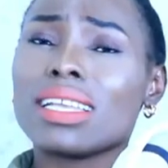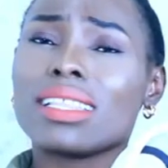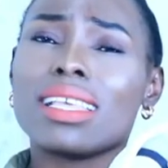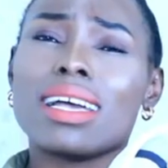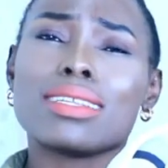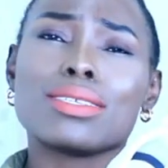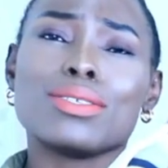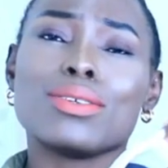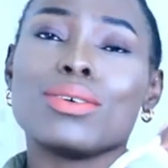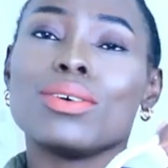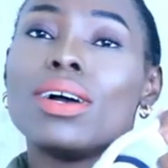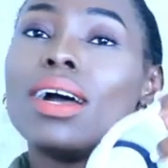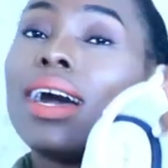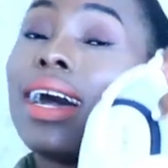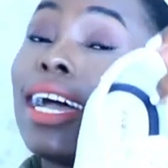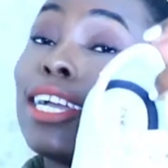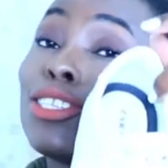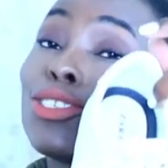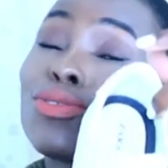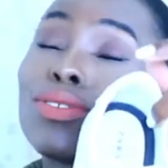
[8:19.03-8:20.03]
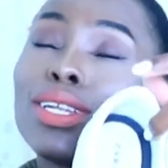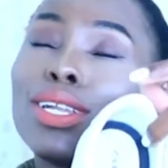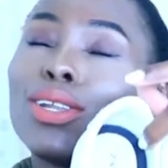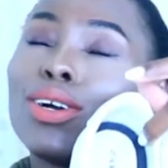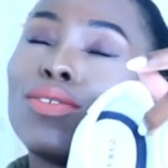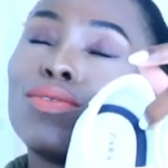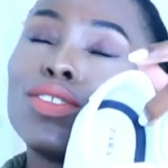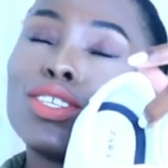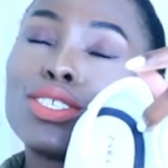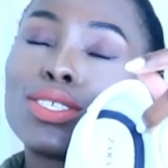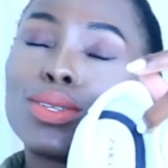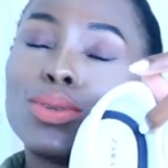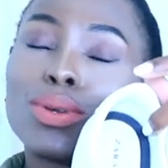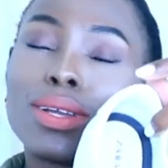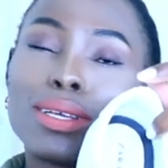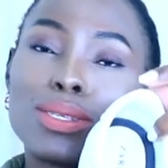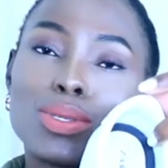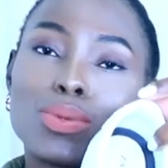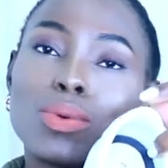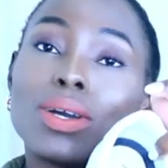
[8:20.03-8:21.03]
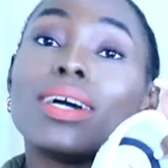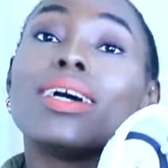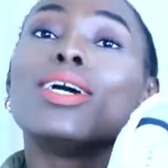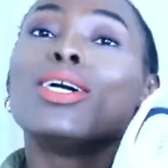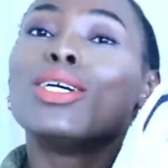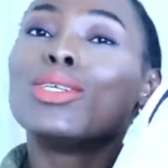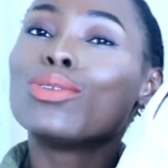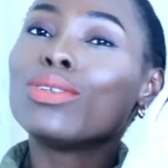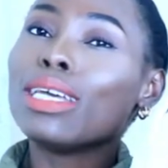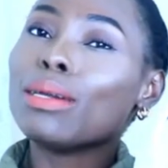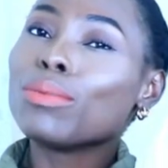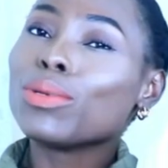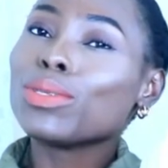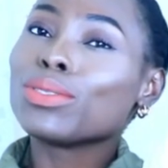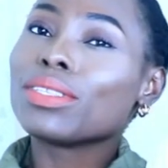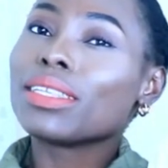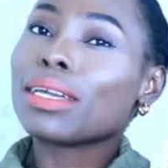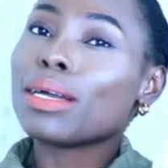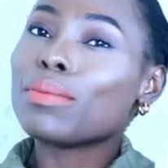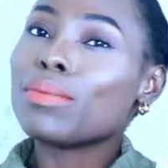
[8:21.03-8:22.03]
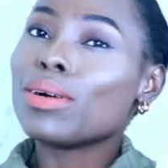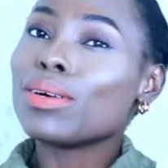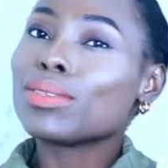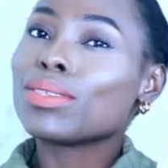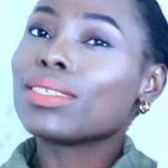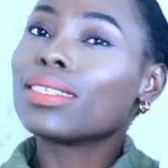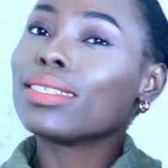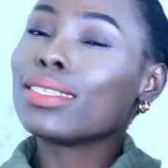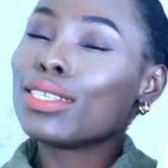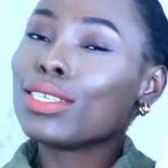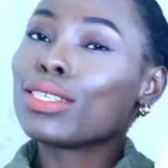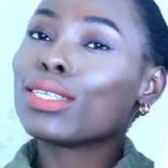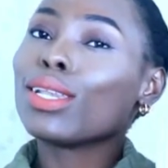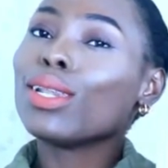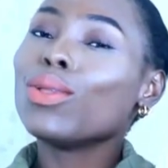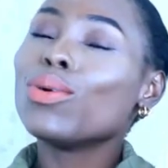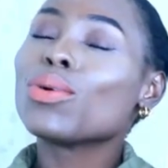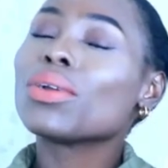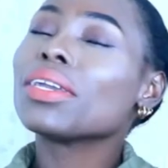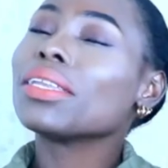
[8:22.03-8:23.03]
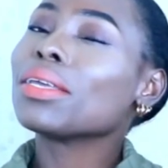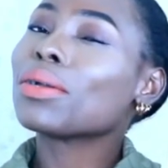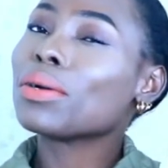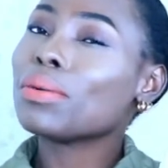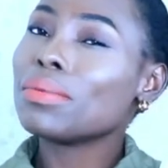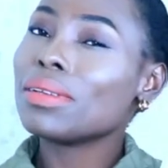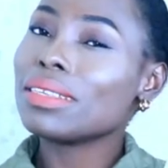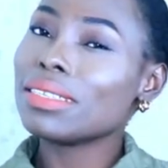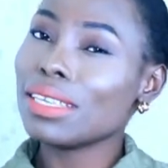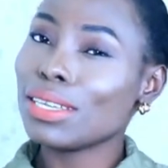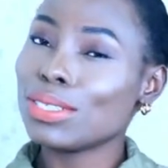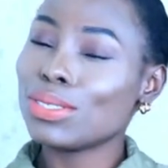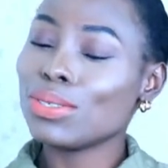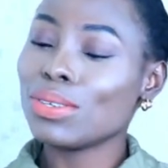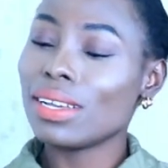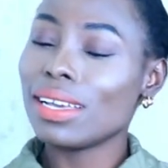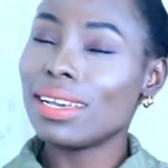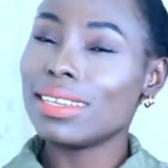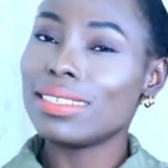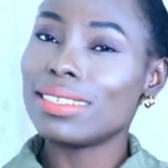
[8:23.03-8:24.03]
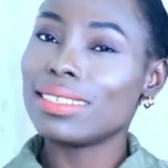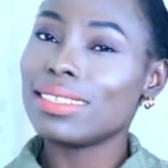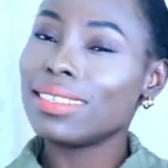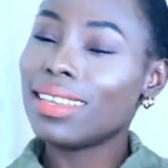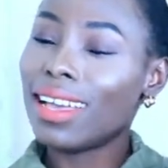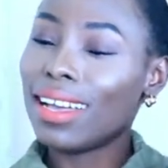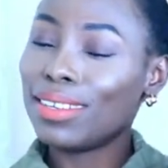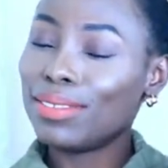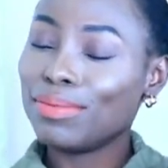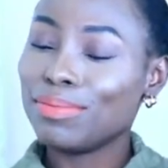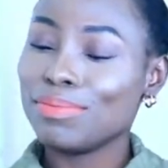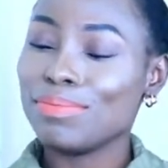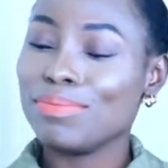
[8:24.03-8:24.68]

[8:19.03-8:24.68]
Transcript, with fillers: like that. You know, I just really love this look as well. Do let me know what you think about this look in the comment section, guys. Yeah.